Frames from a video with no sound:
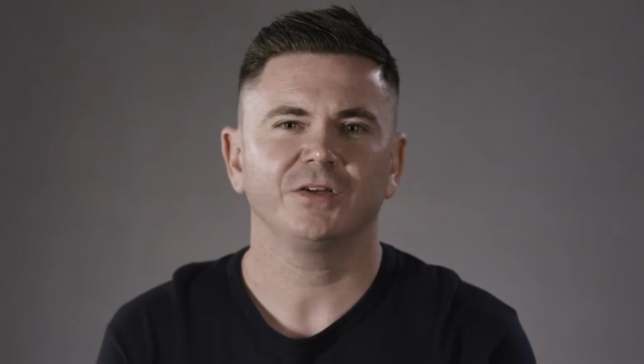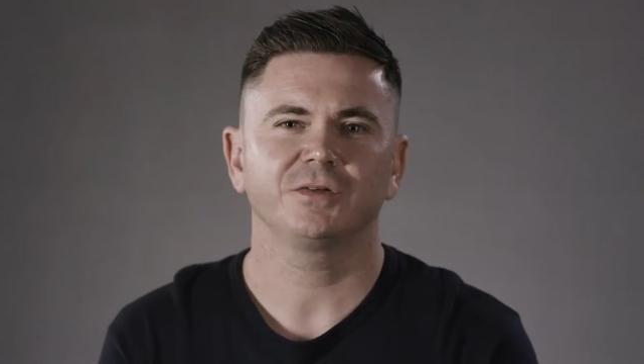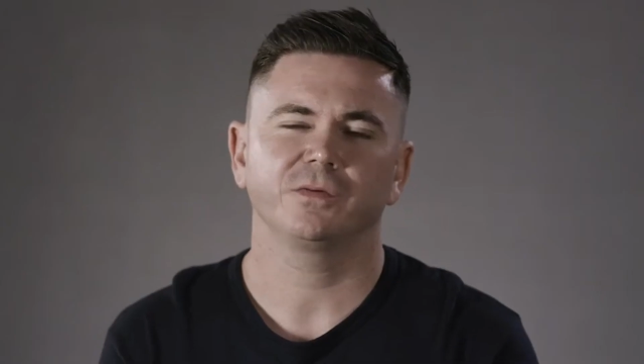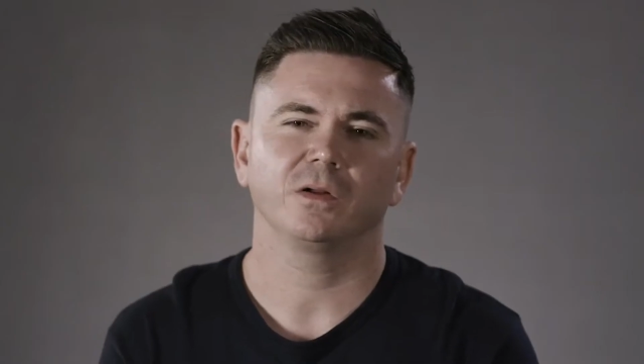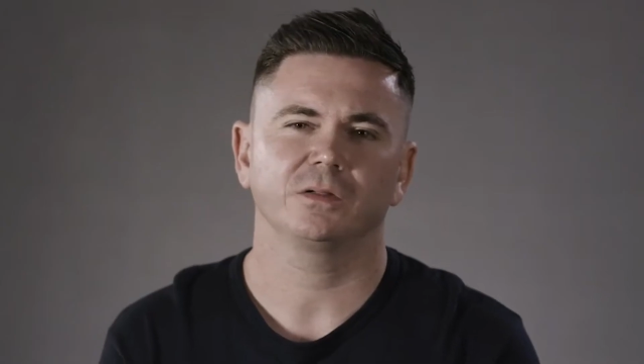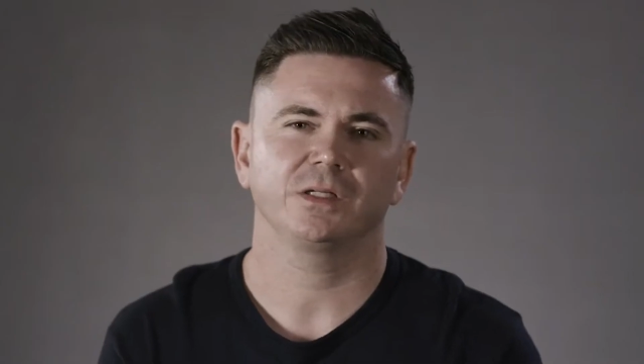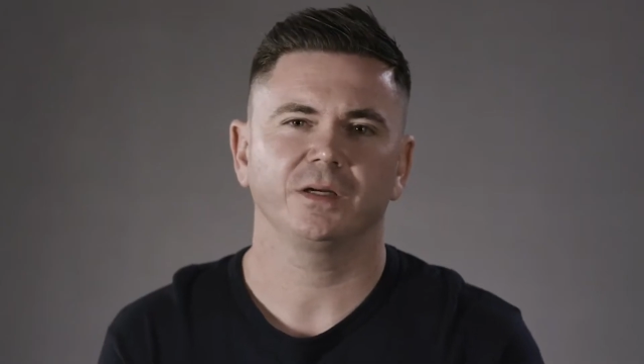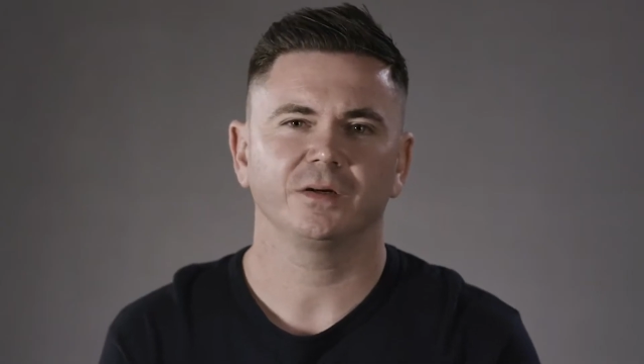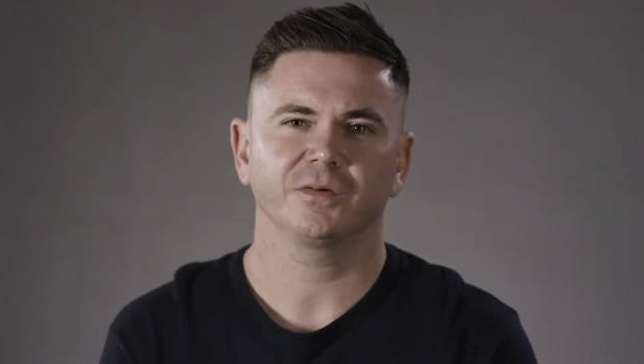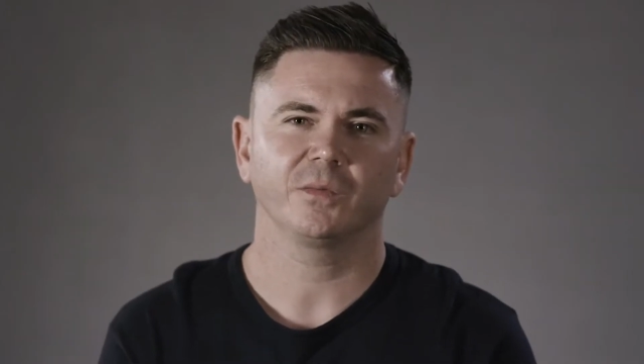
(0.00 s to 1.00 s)
I used to
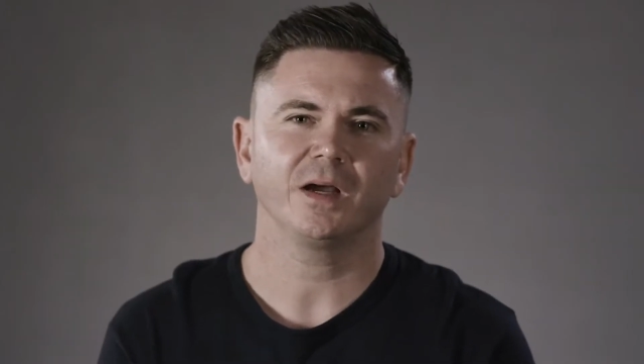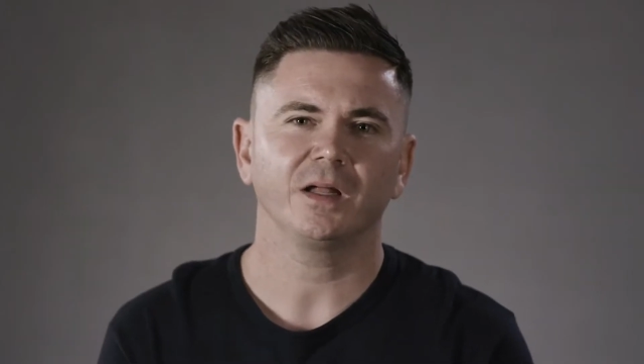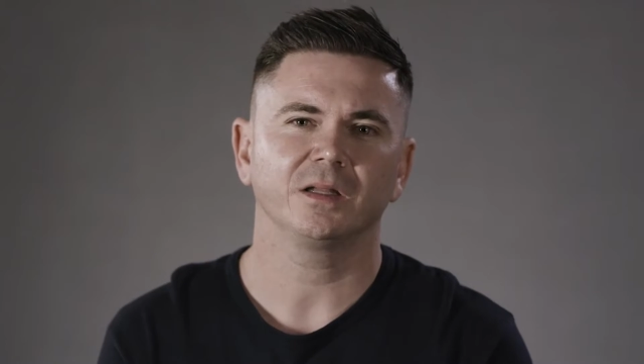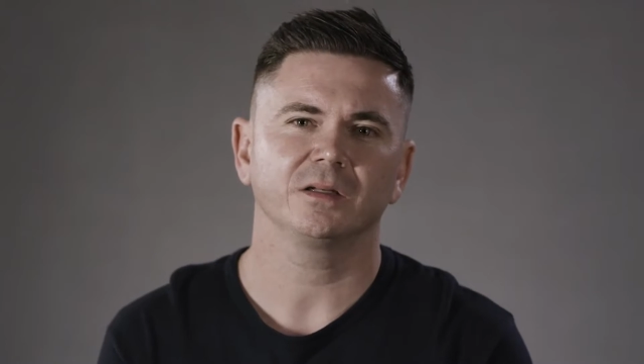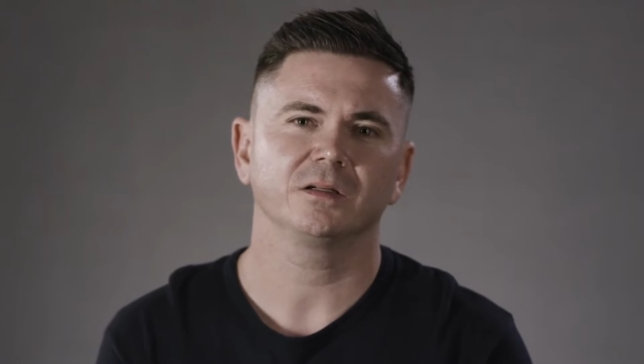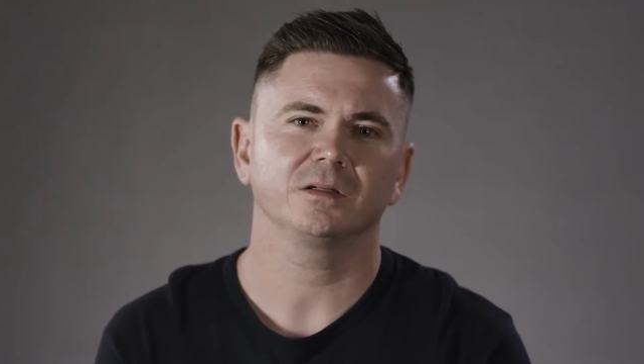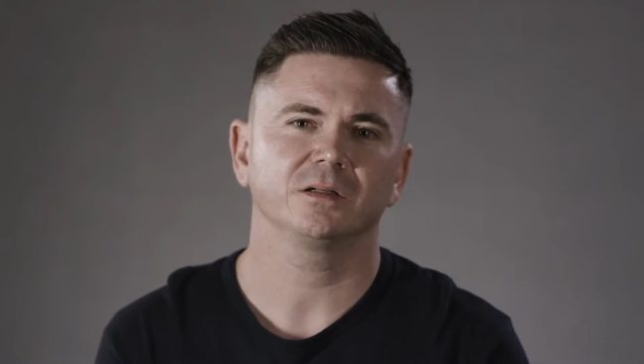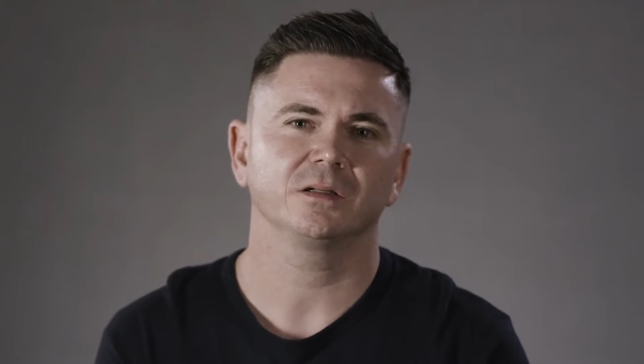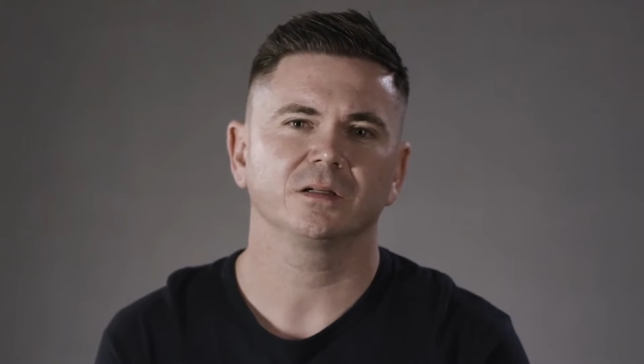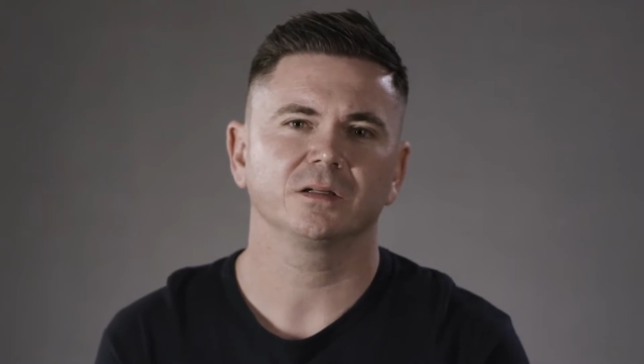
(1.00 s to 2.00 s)
volunteer as well, and